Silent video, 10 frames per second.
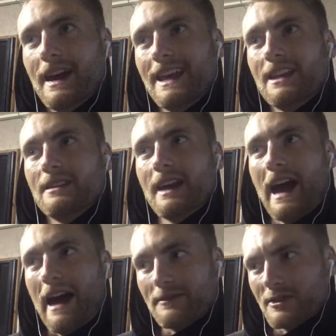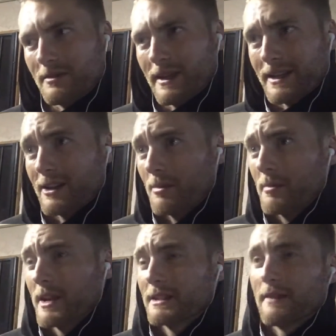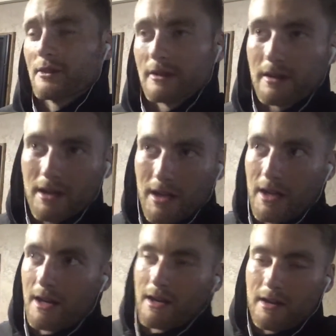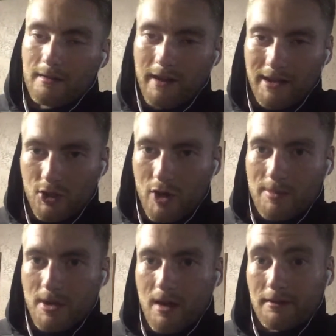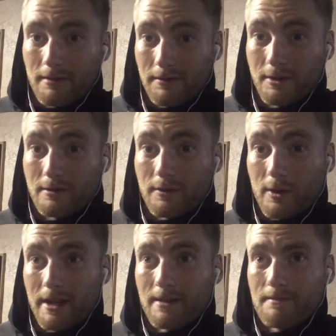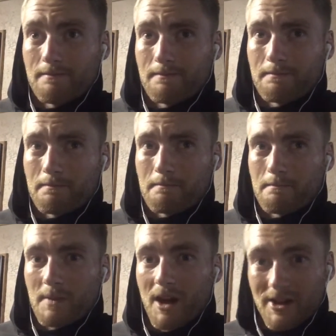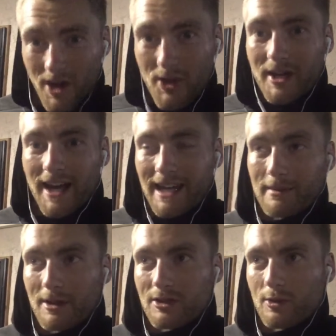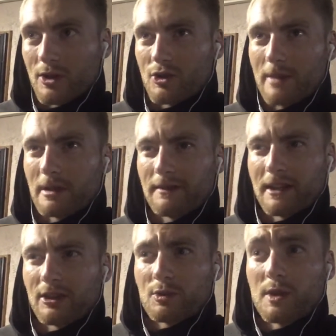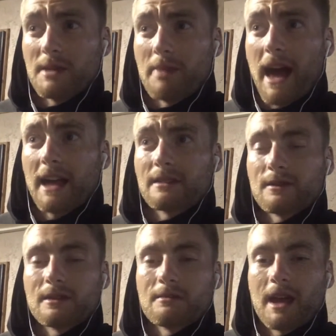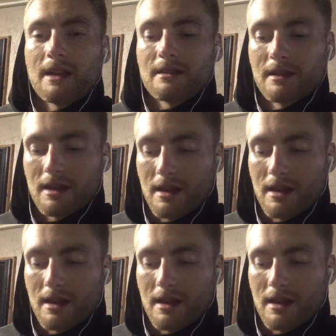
And then after like a couple minutes after Violet dropped off food for him, another guy came out of the store and dropped off like three bags for this man.